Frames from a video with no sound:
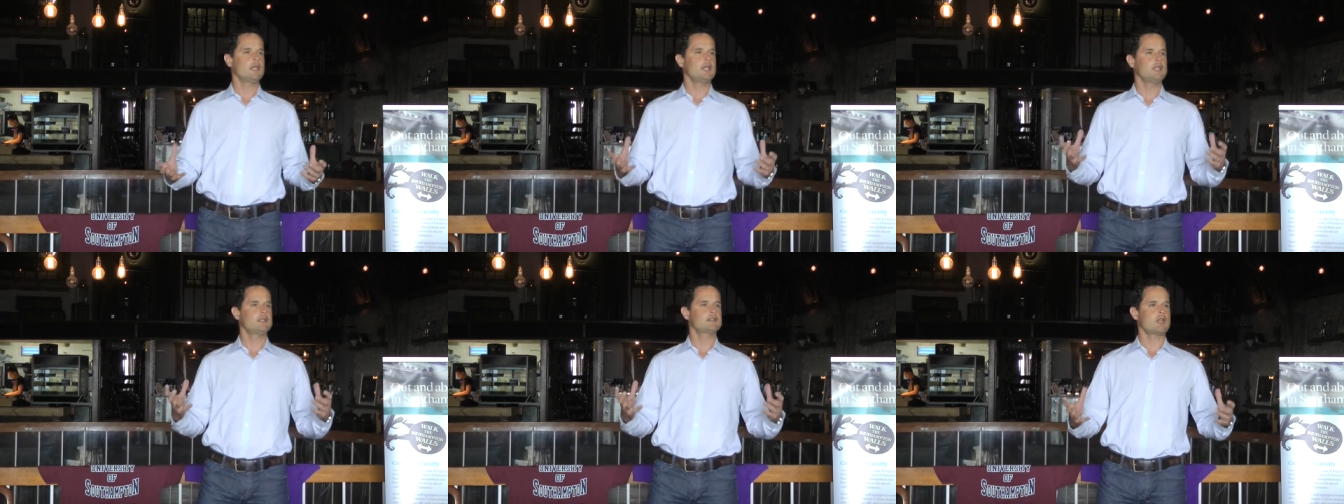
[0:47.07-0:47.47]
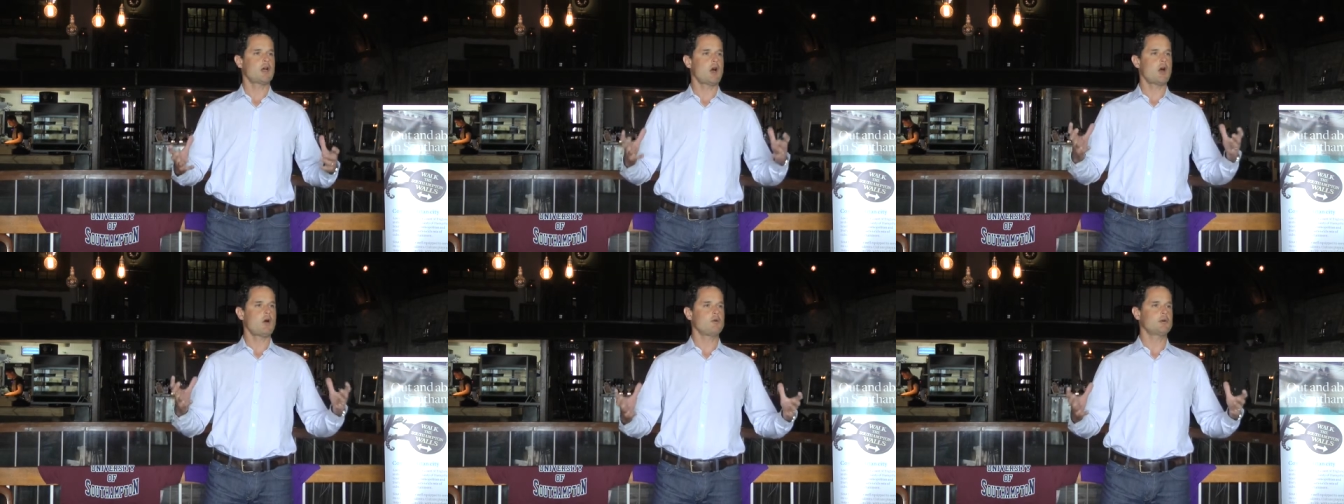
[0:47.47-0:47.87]
It's
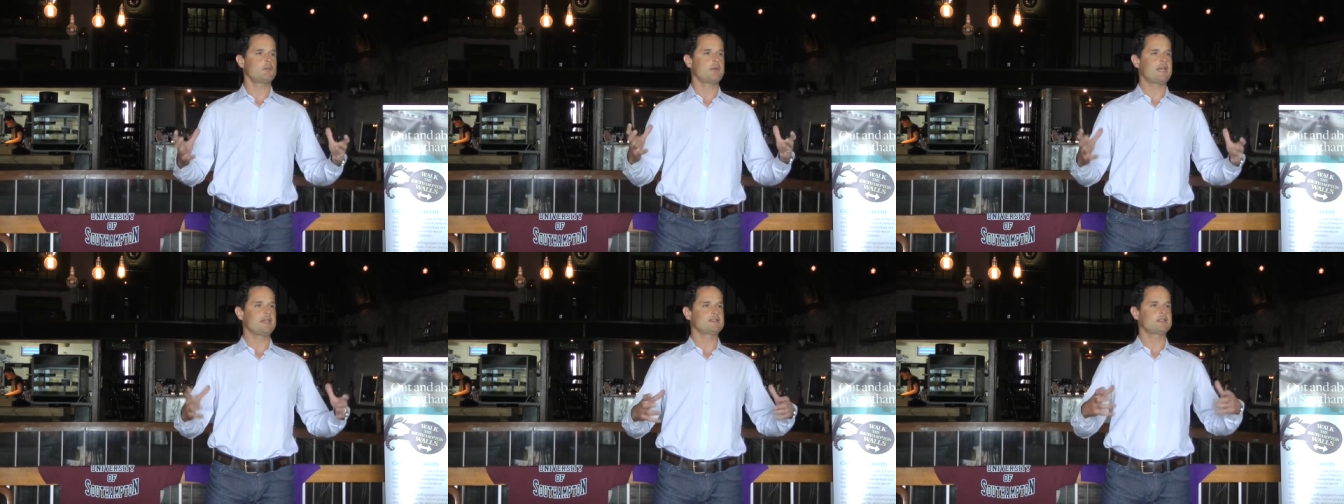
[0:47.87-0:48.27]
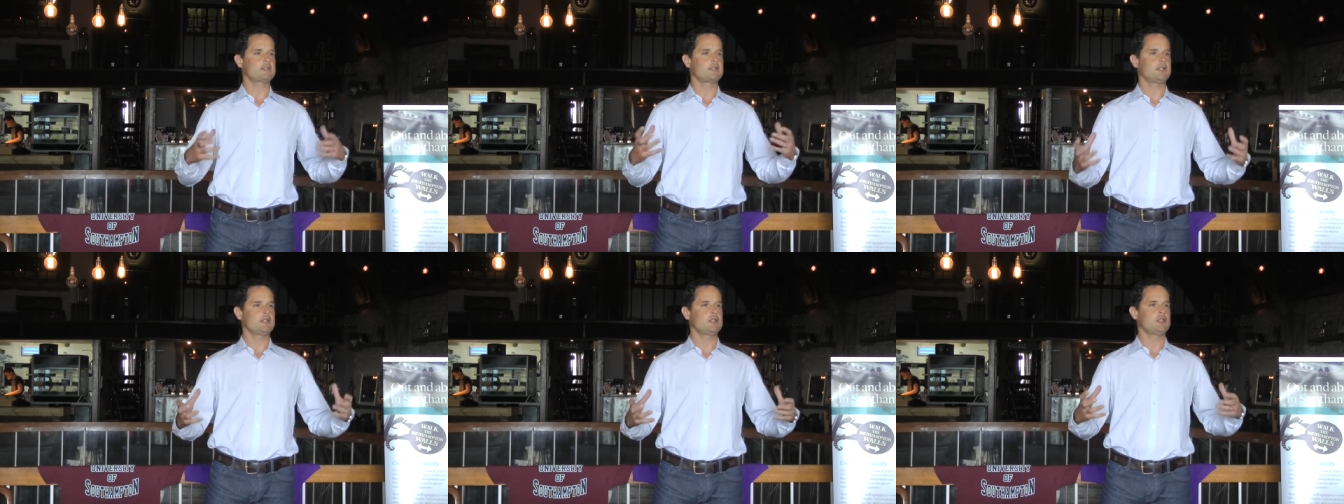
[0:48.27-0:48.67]
our,
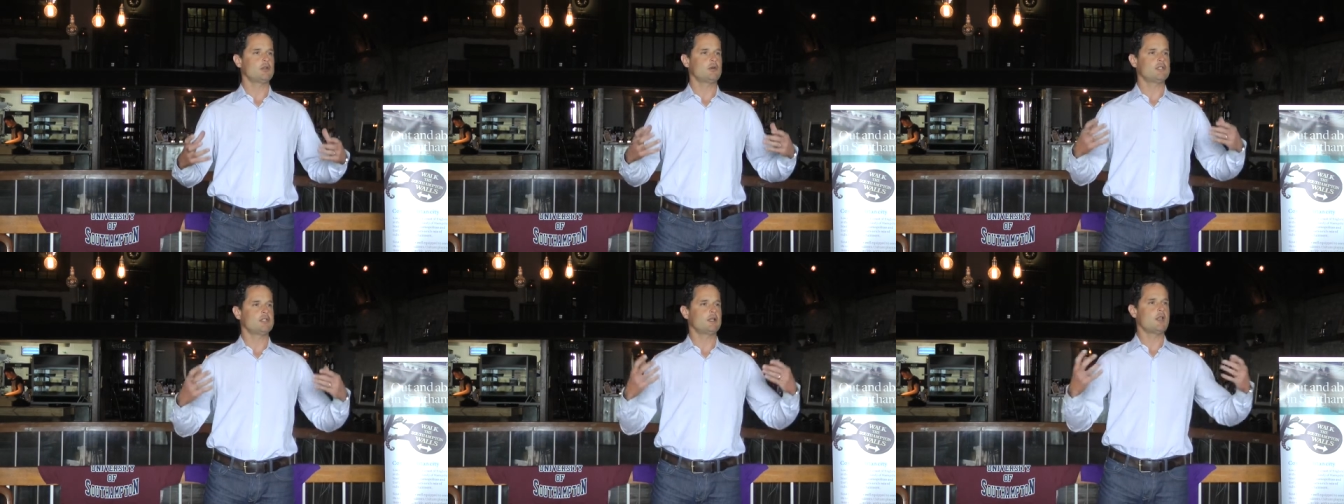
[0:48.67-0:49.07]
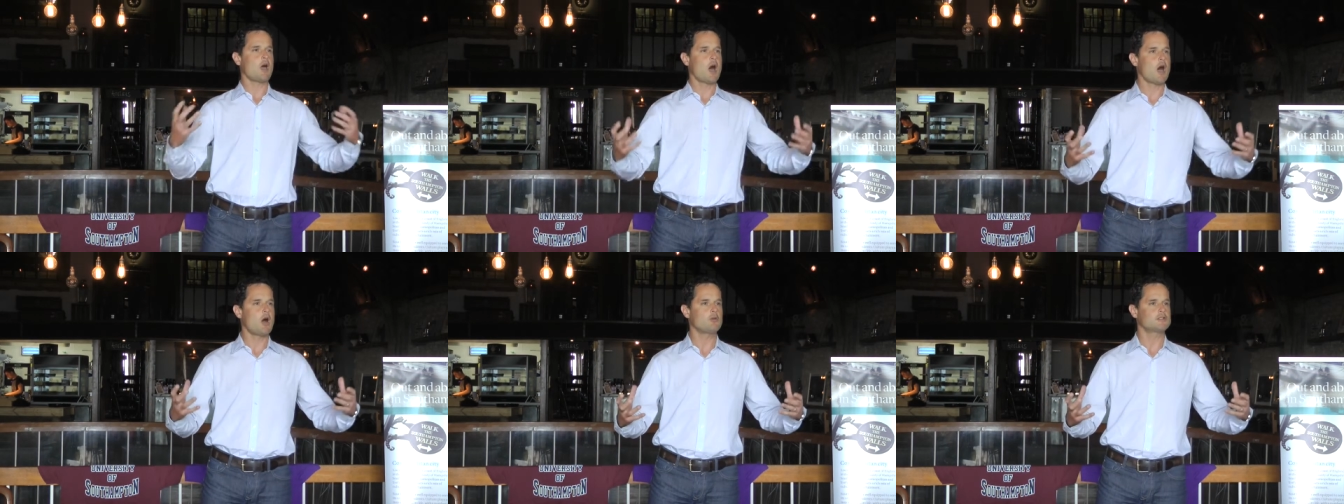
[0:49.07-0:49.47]
basically, you know, it
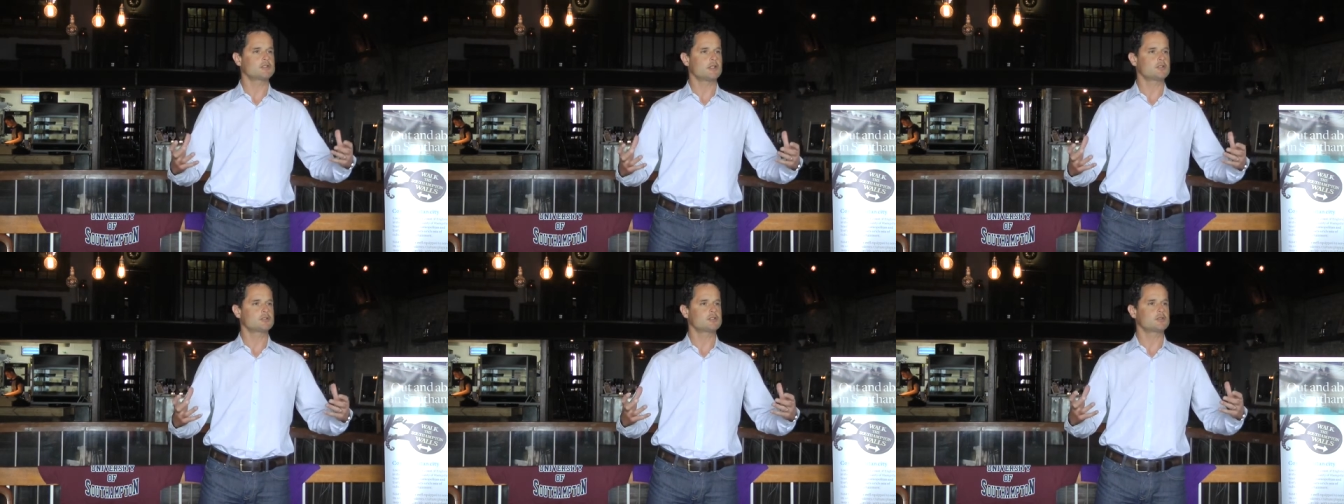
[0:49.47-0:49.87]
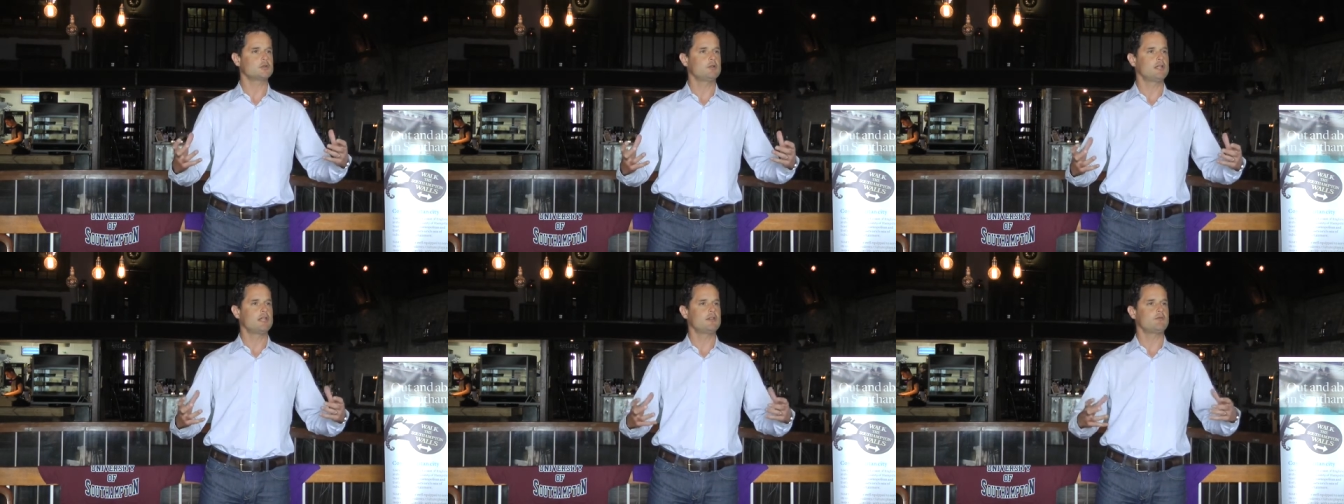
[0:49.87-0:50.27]
allows us
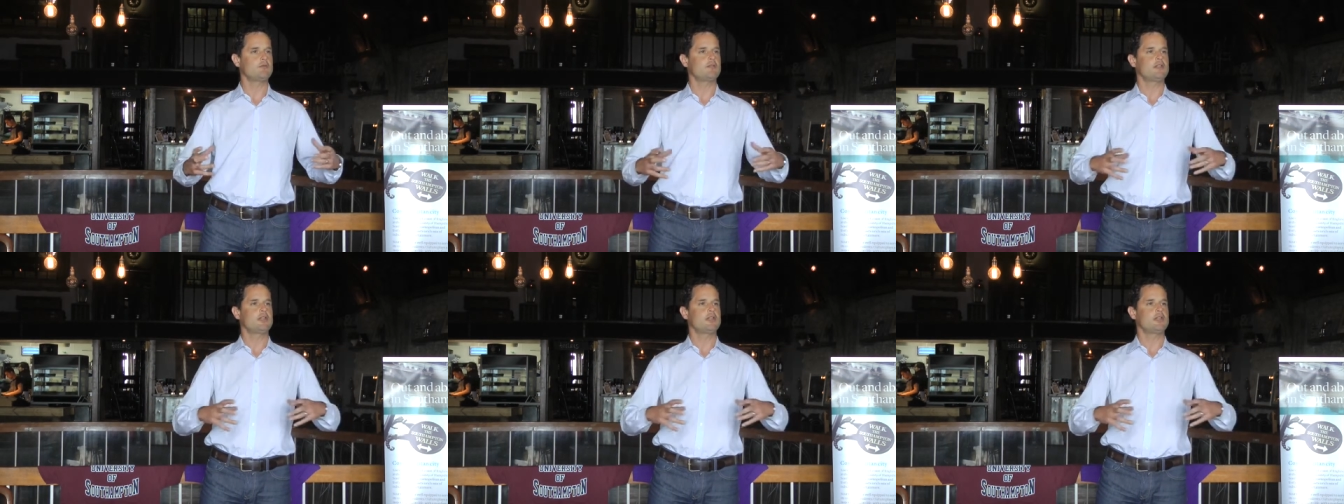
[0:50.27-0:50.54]
to live.